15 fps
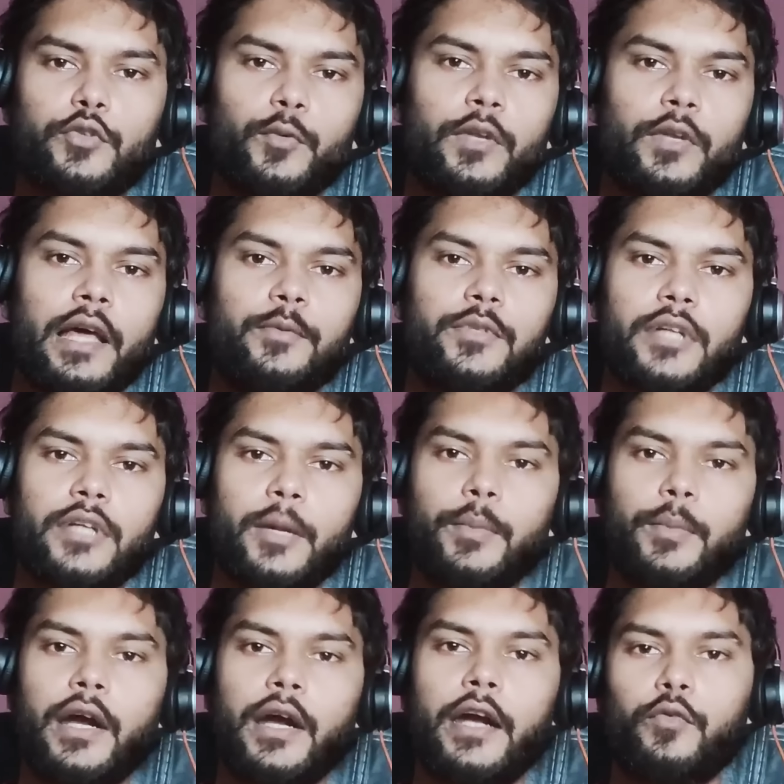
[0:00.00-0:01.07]
you will have some
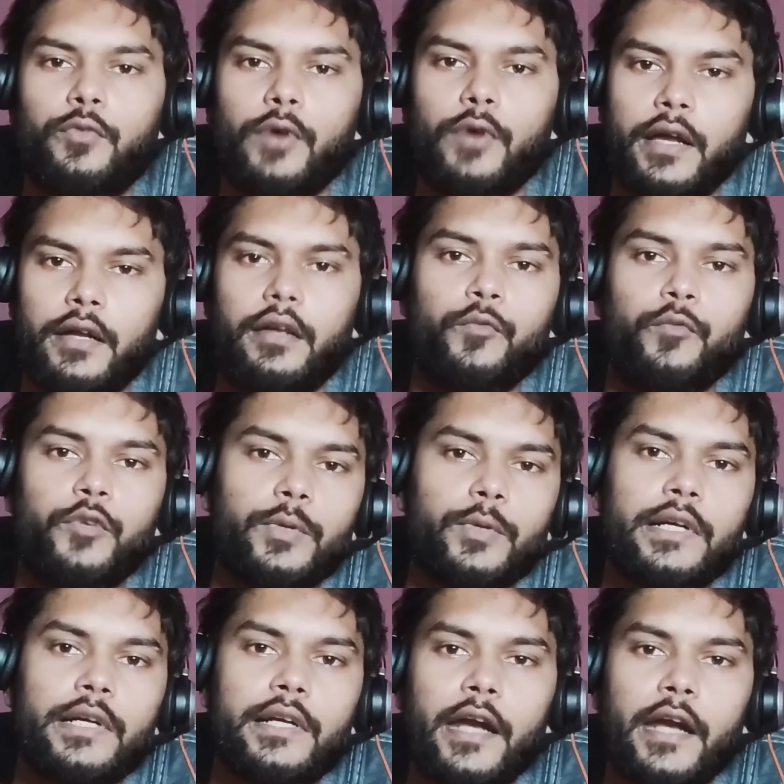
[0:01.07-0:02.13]
kind of work which
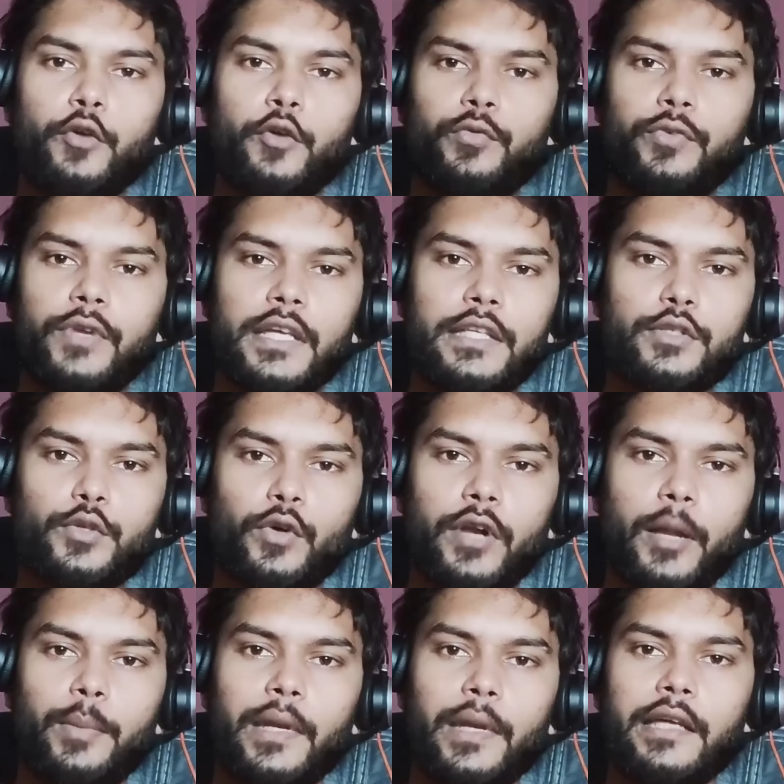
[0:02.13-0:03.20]
will try to freeze your
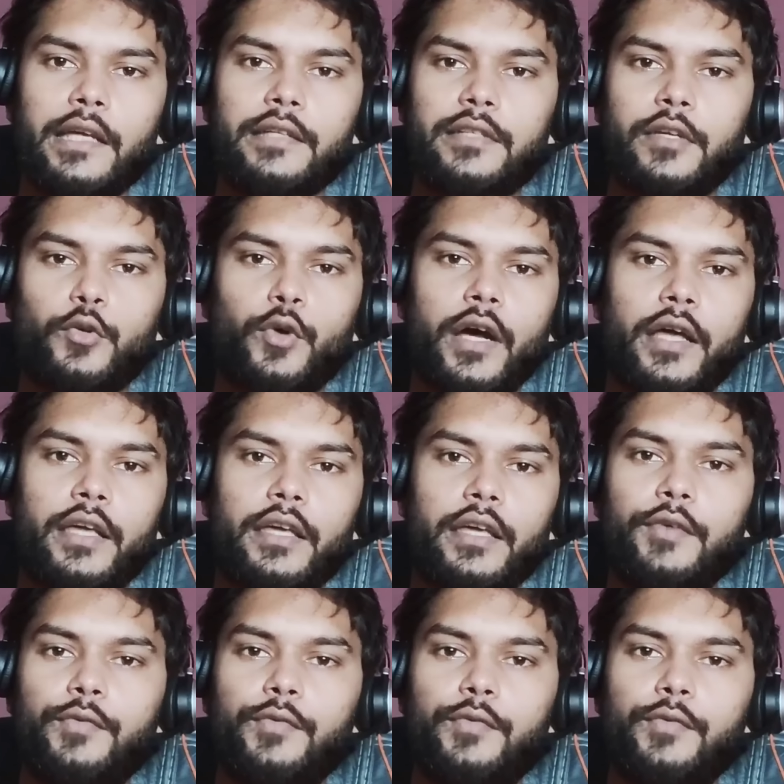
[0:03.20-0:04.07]
application UI